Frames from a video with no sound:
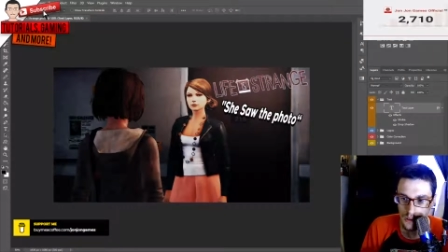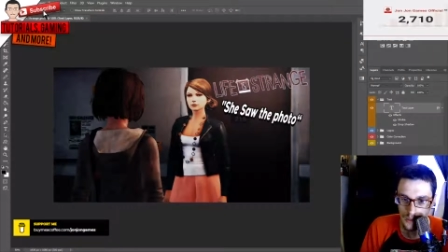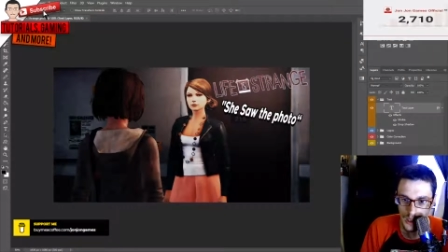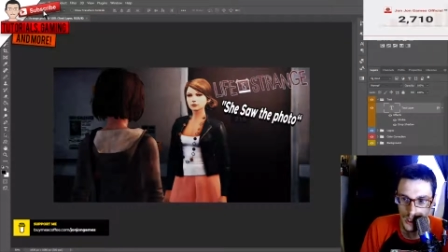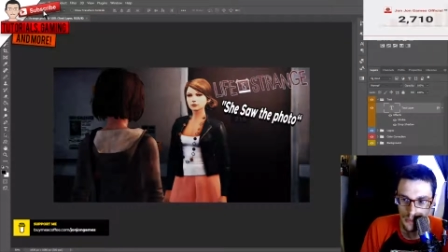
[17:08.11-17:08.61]

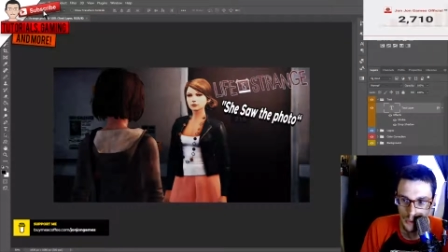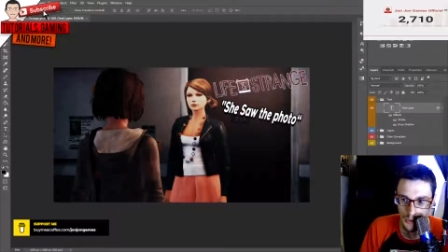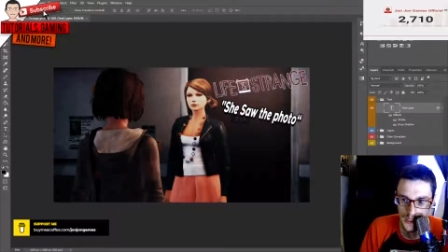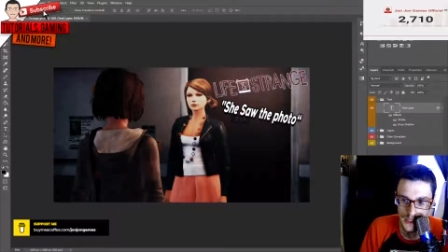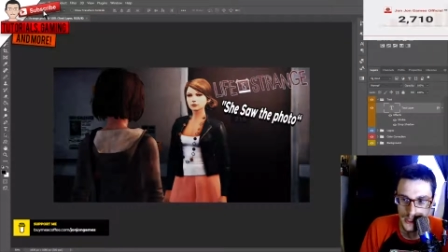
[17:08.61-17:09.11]
and my
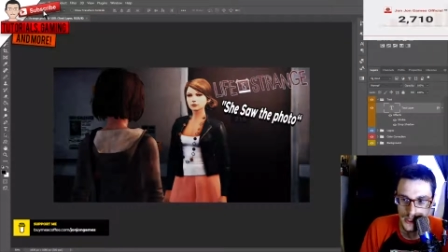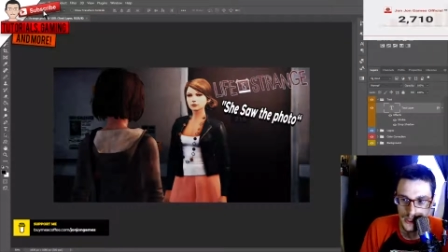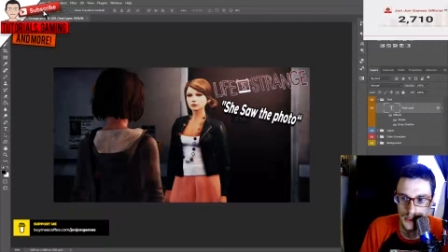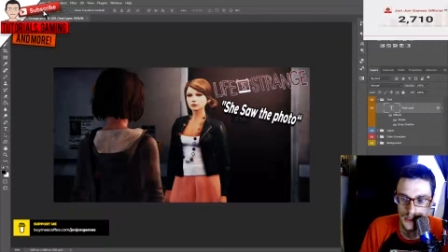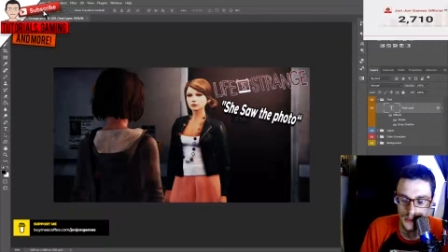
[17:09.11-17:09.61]

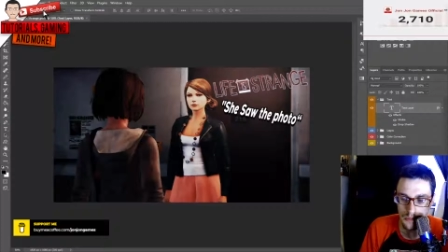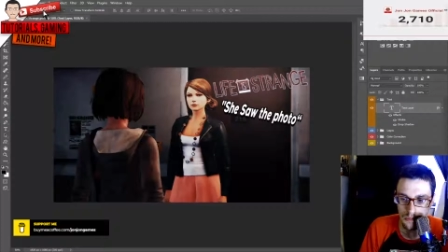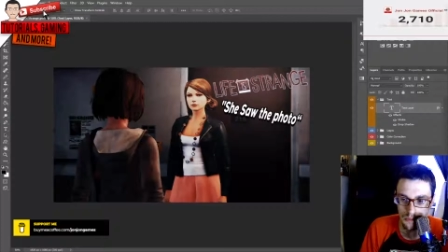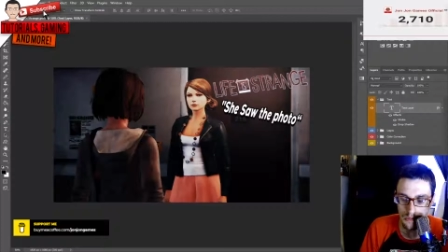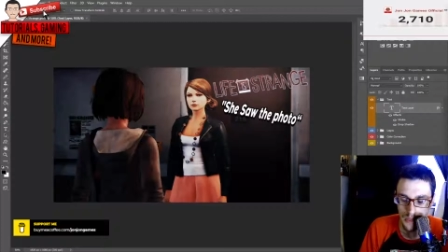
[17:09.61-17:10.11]
PlayStation
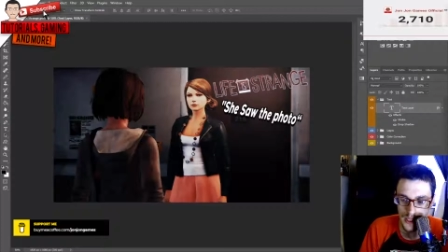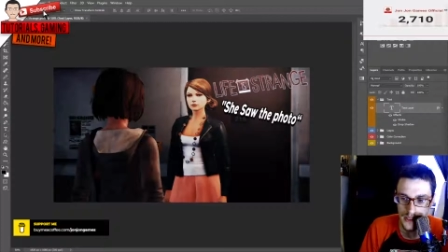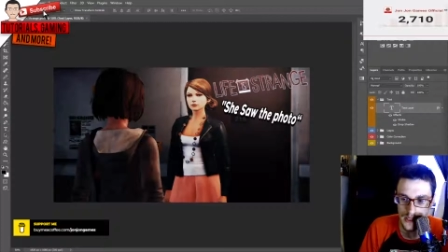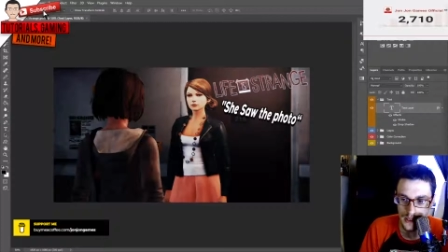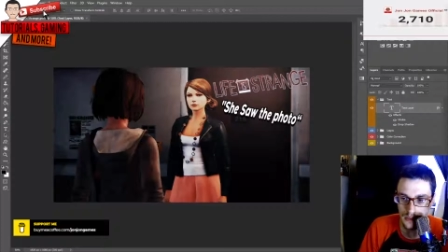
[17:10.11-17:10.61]

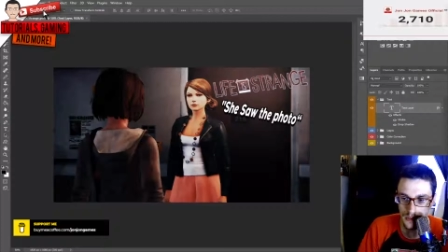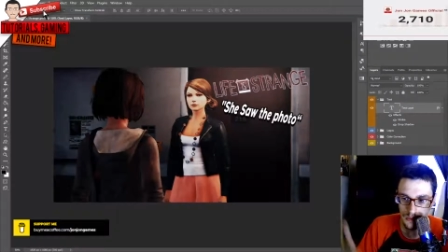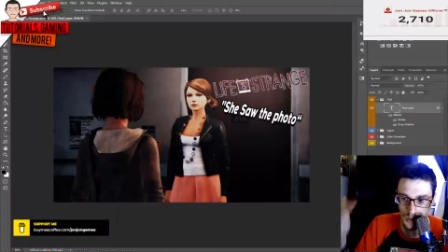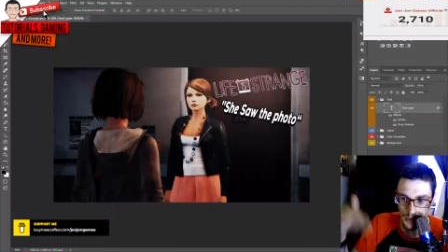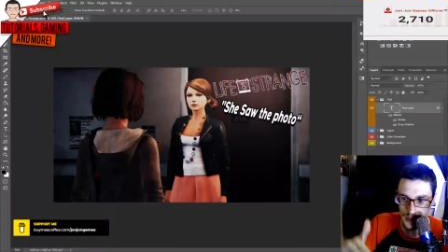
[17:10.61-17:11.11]
PSN will
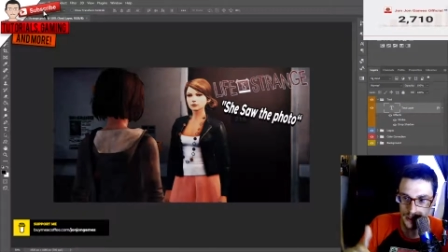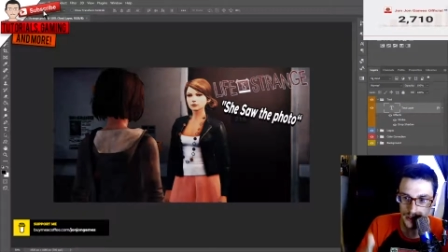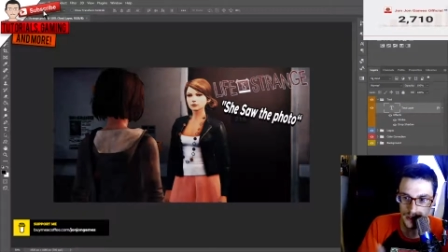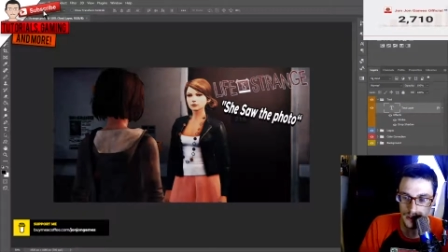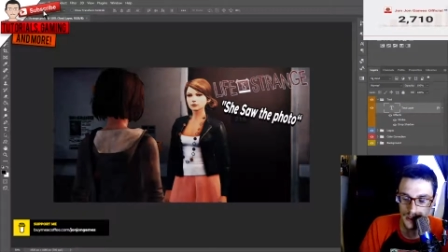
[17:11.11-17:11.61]
be in
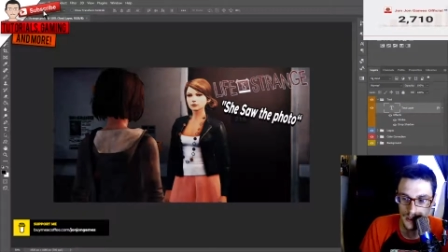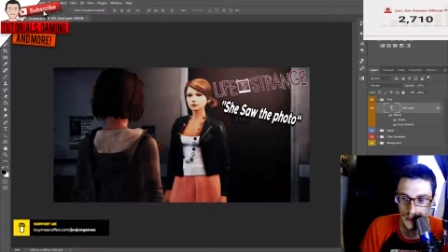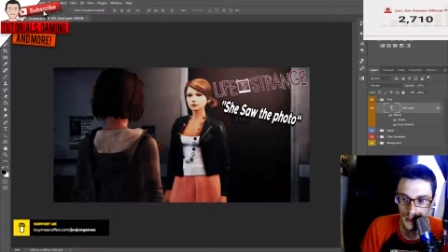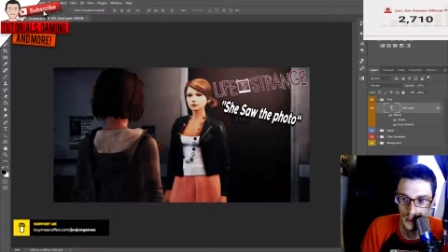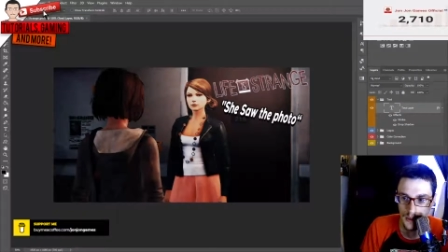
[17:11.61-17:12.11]

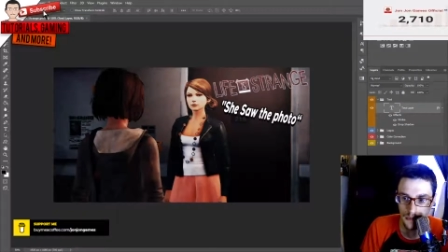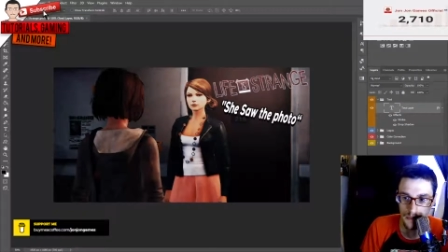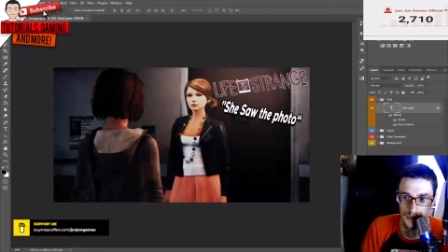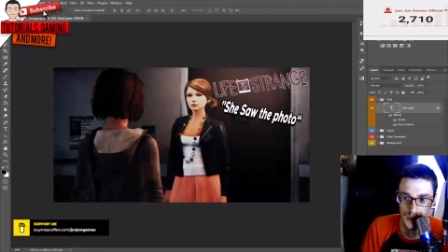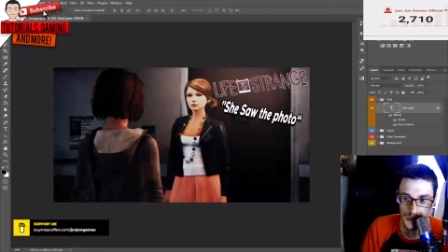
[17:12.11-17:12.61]
um
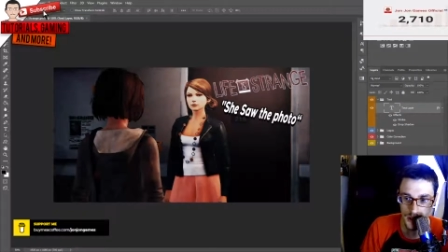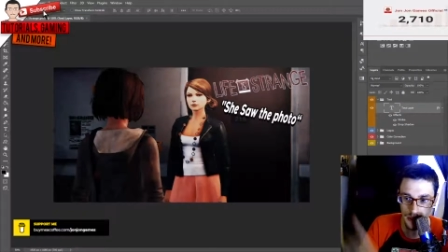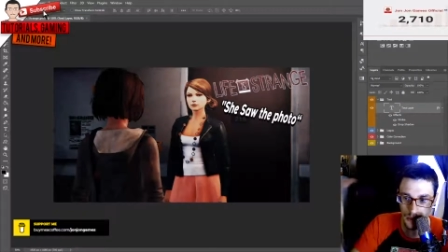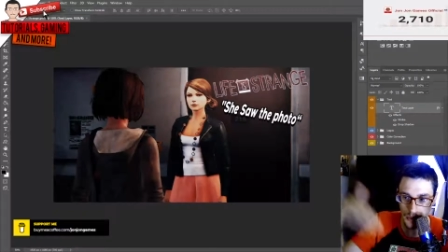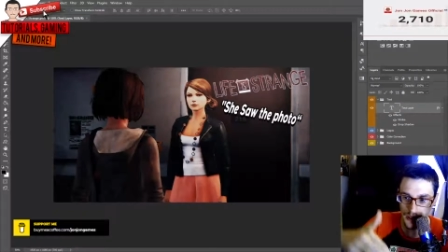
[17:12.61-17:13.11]
username will
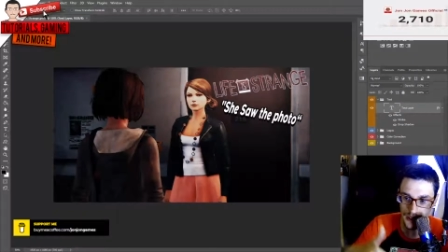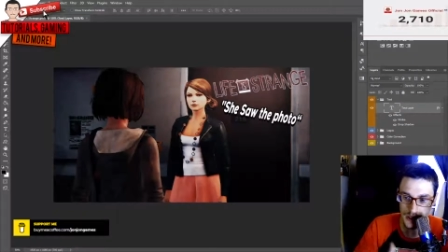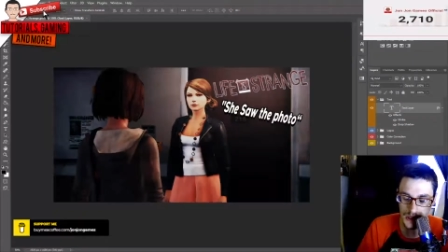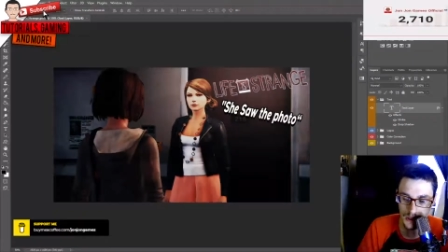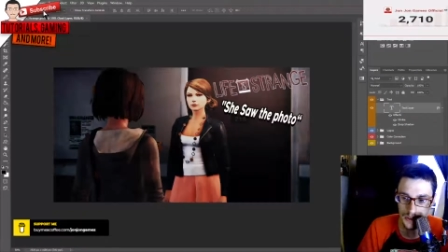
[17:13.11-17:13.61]
be in the
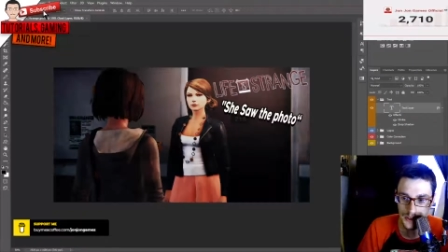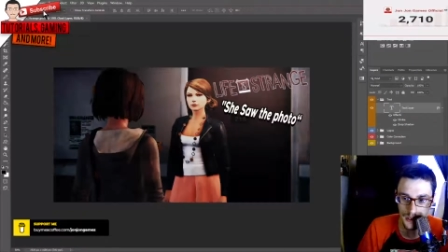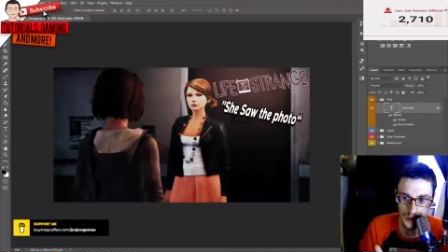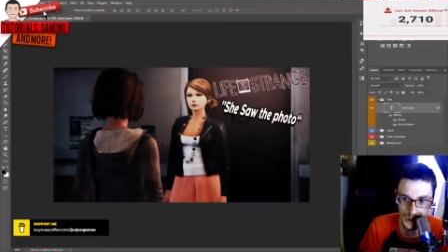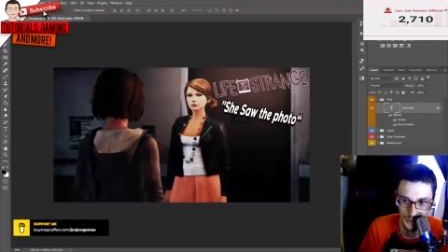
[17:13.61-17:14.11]
description.
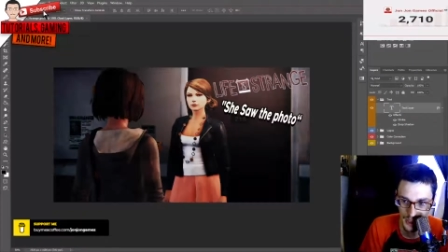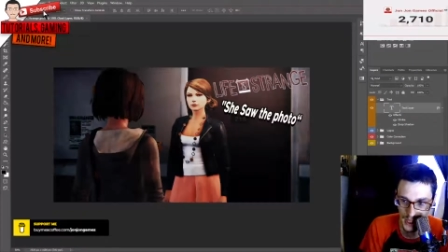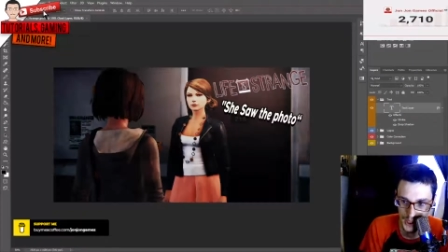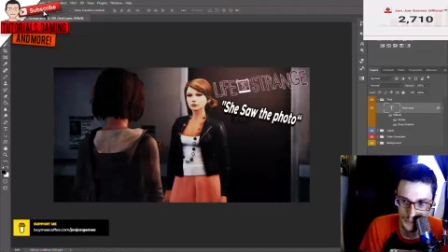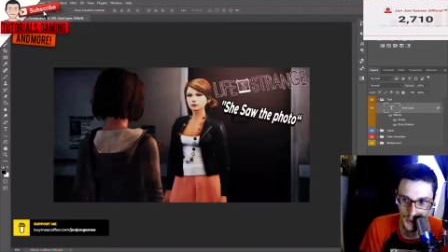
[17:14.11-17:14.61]
Also, my
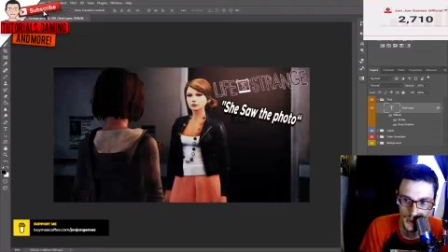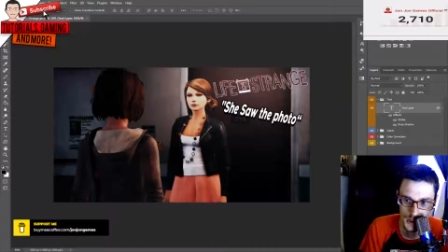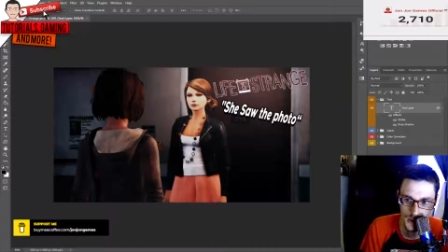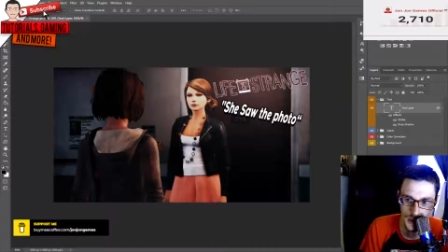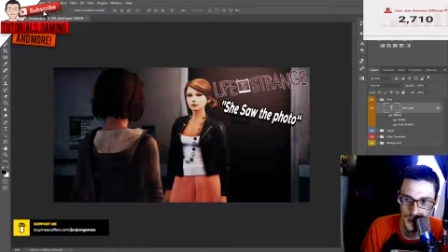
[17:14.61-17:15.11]
Xbox,
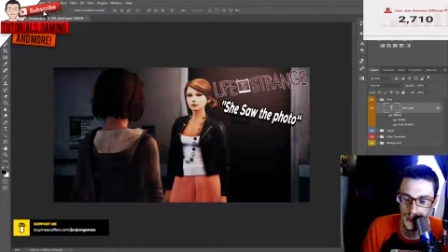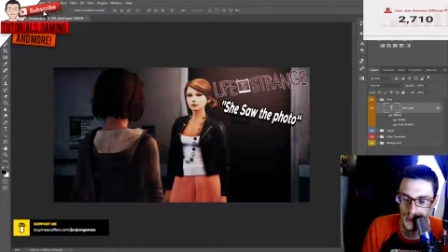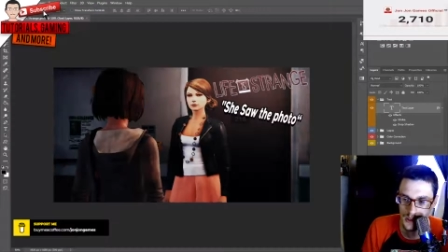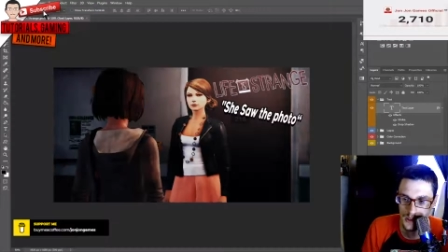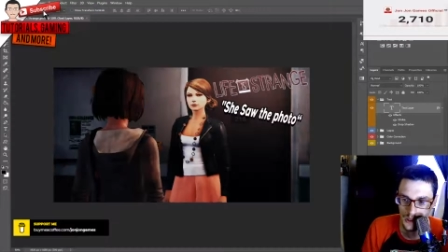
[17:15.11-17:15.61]

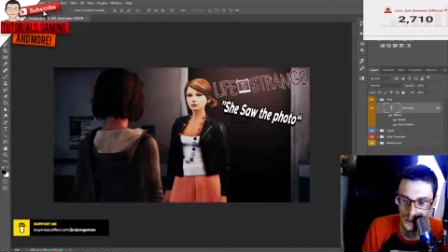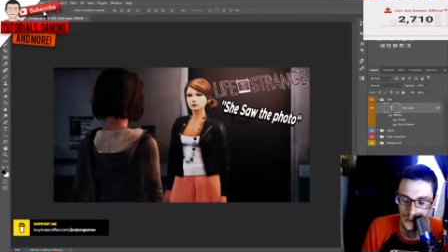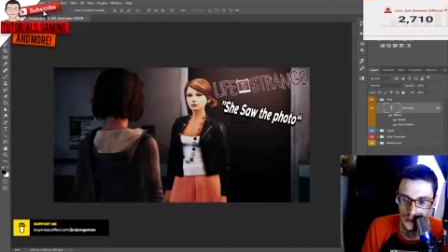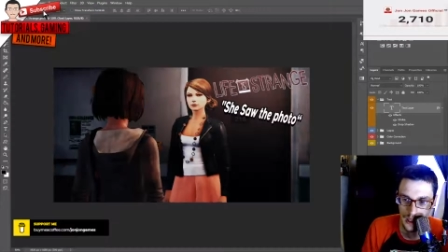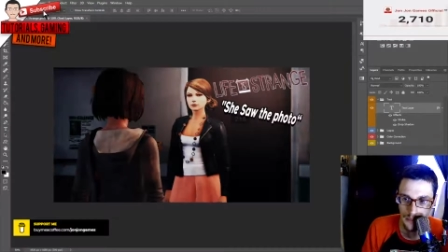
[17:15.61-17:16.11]
so you can
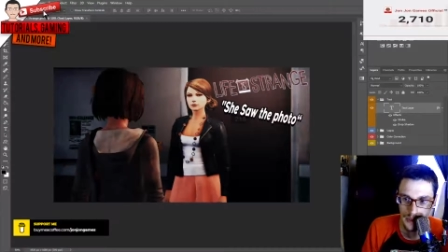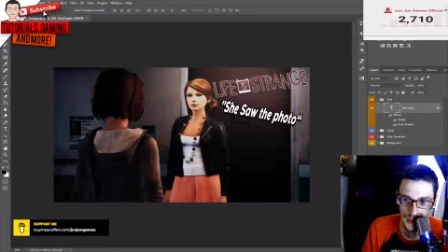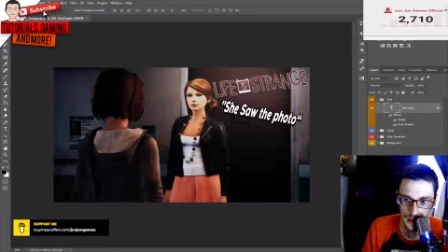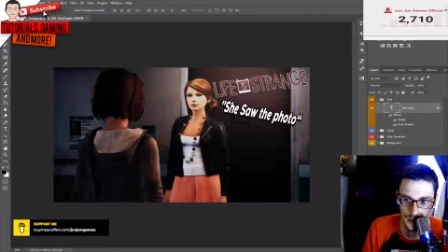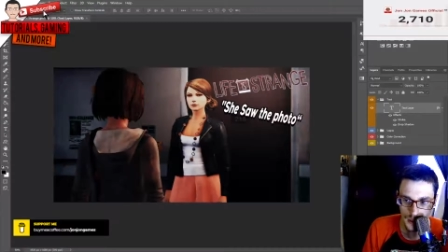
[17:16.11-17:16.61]
add me
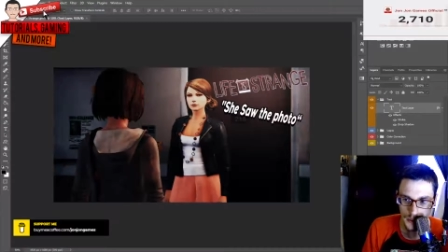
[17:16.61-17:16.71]
there.